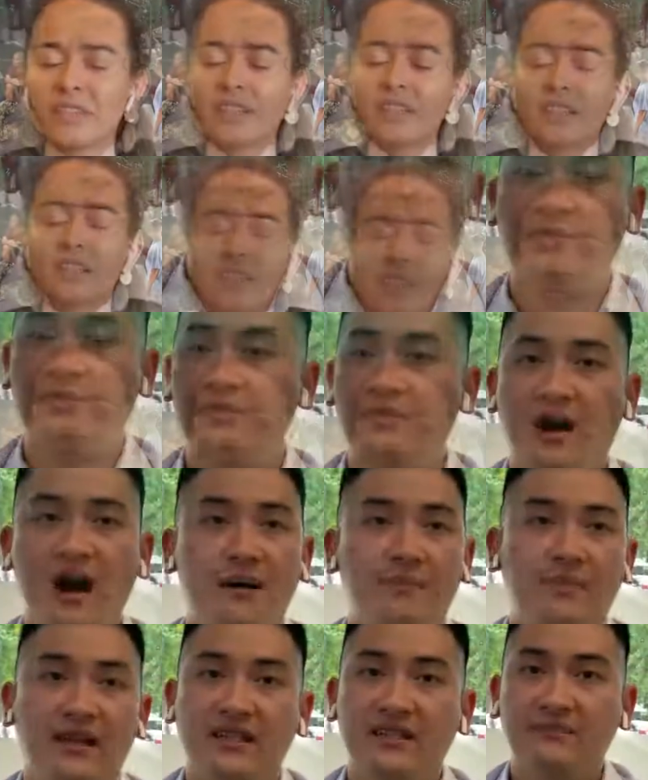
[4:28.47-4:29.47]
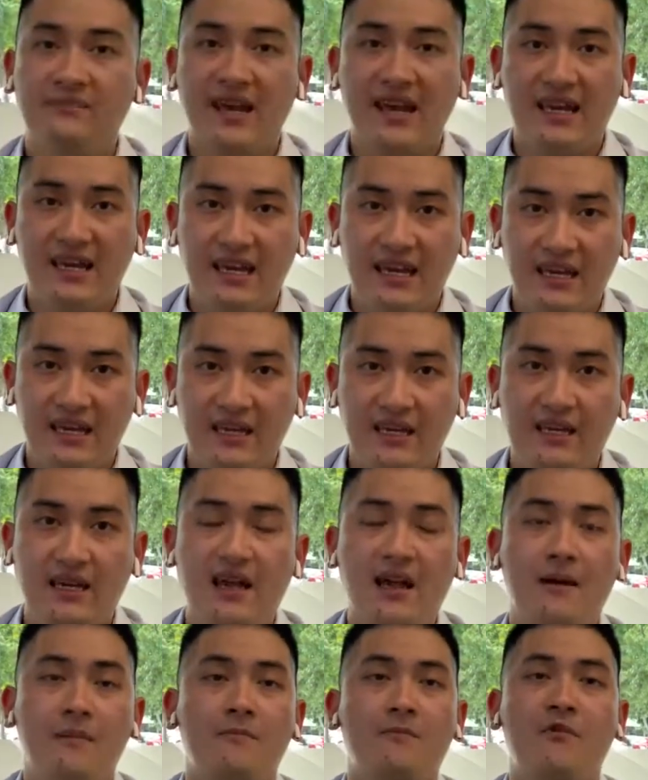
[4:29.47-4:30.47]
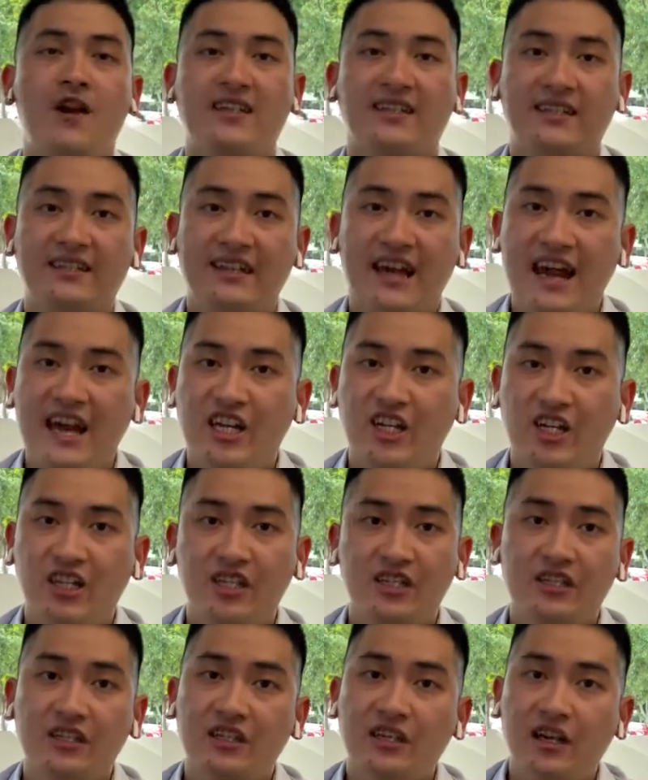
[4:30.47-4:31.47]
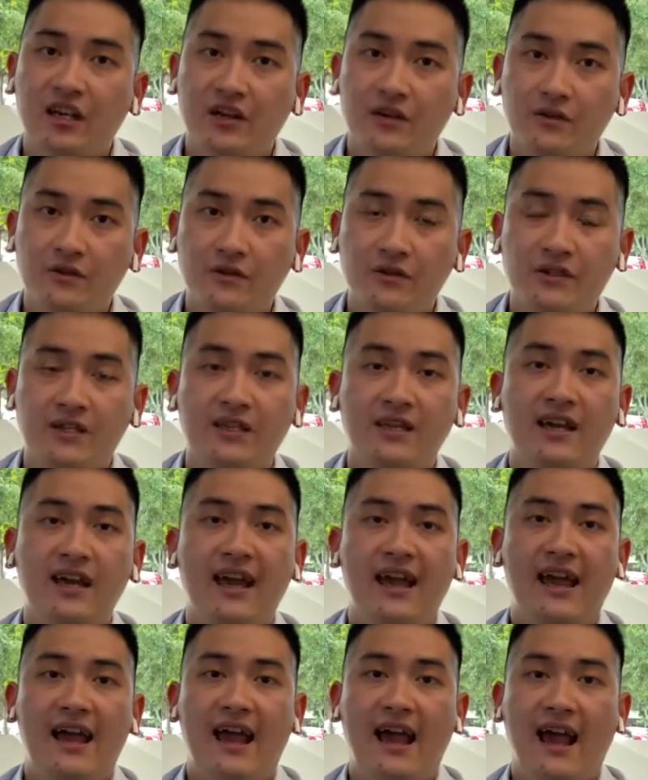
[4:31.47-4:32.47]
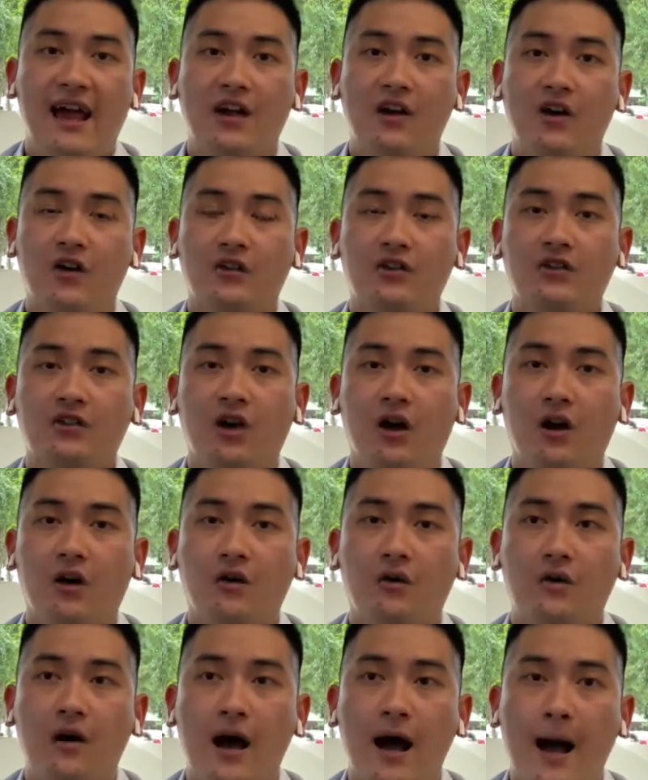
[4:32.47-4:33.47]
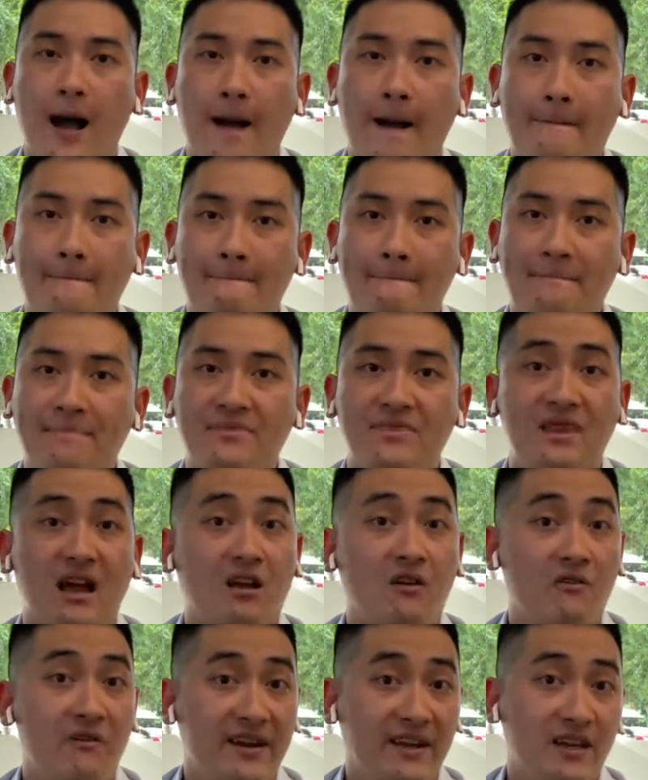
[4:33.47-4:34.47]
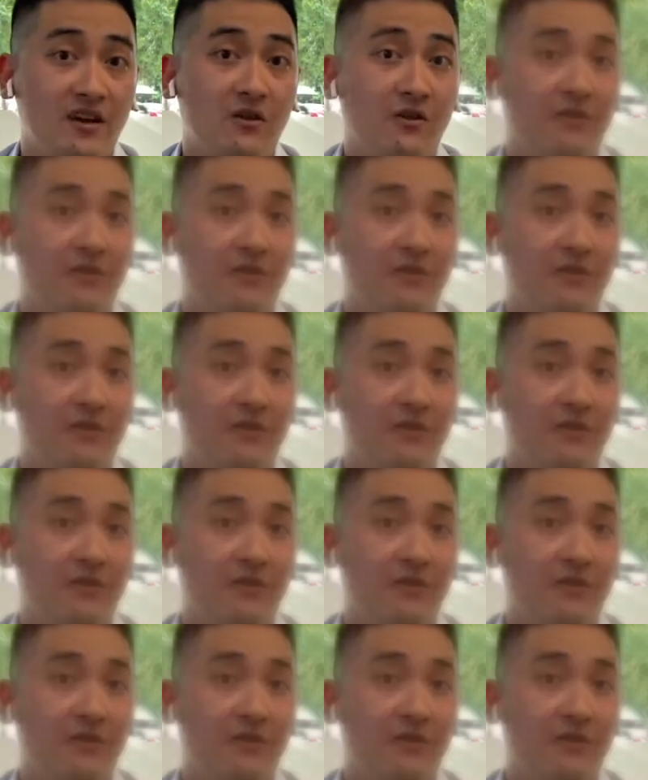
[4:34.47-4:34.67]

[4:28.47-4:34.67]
My public speaking, presentation skills, and also the critical